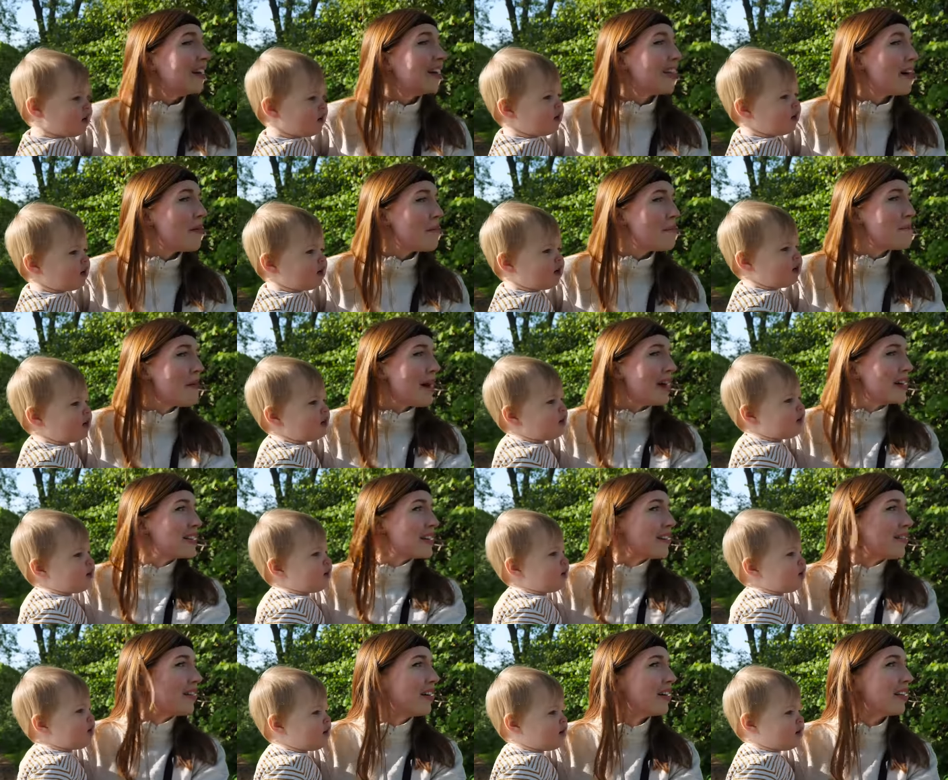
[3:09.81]
Speaker 1: They're
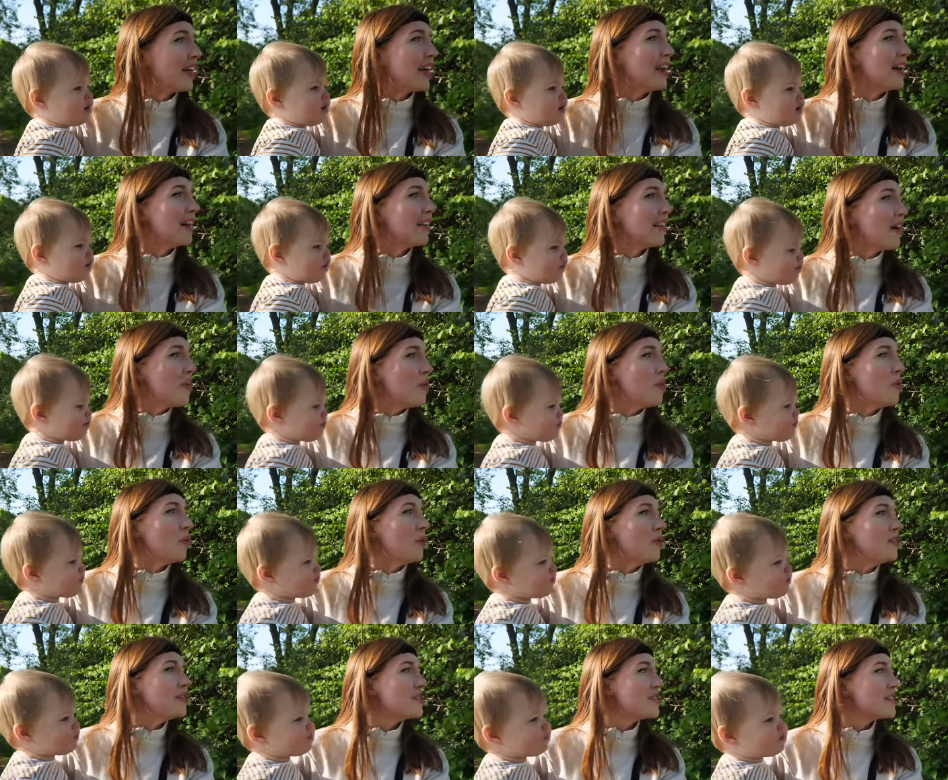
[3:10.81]
massive, aren't they? Look at their
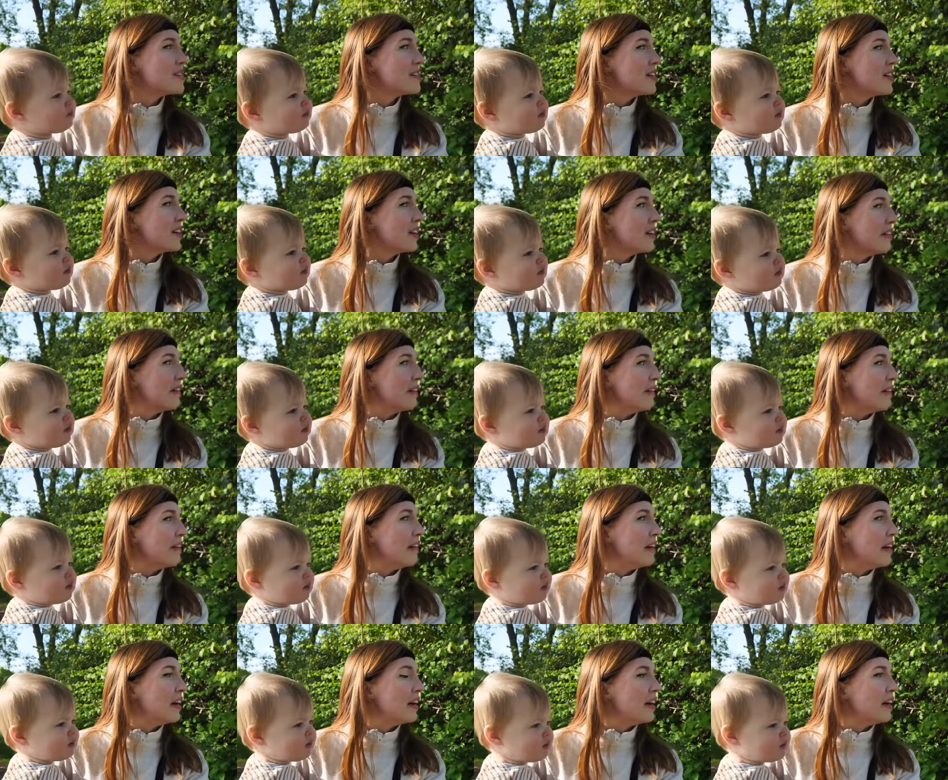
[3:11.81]
horns.
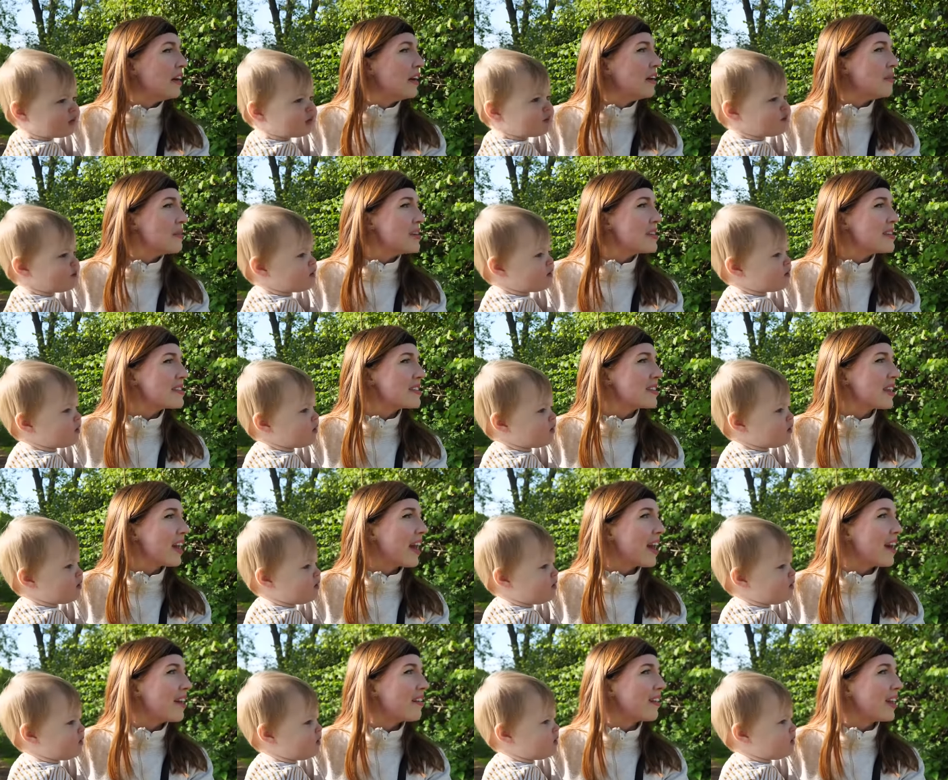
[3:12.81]

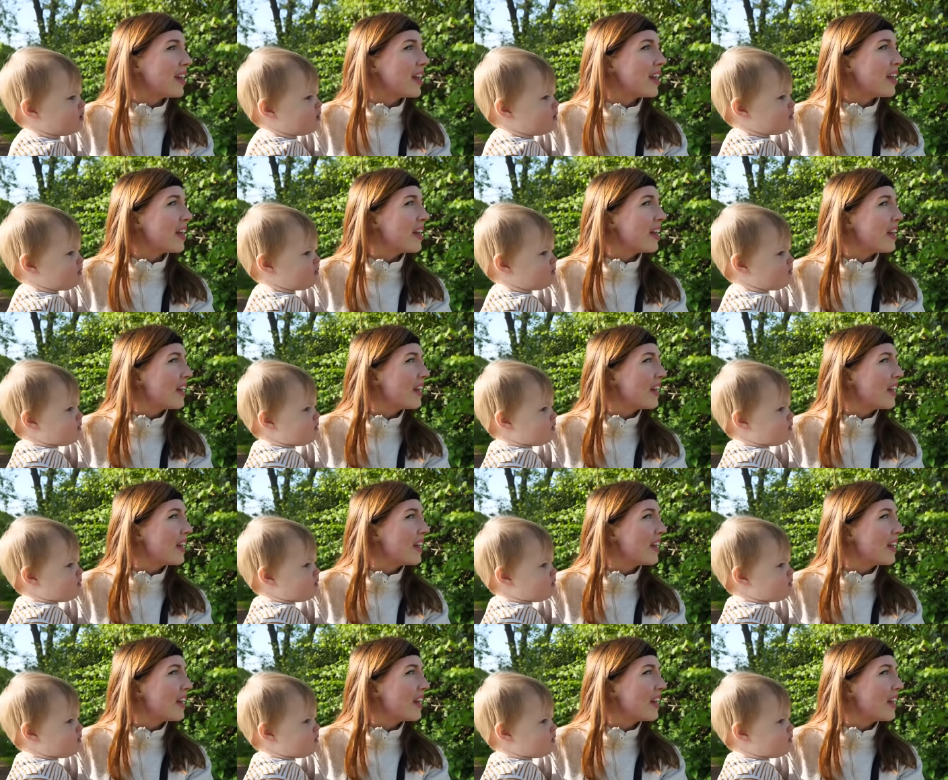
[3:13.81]
scary.